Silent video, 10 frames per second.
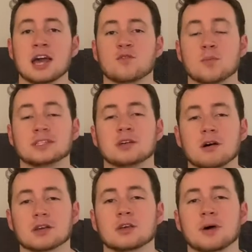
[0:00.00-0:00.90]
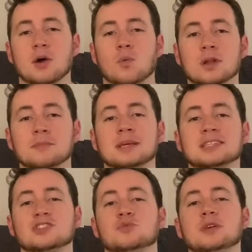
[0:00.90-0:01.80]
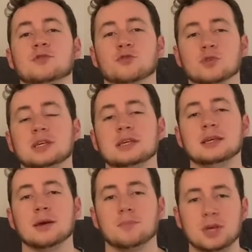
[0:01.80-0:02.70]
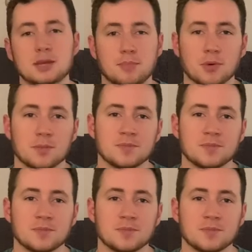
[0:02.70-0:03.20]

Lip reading: We've been talking about what it means to be free people.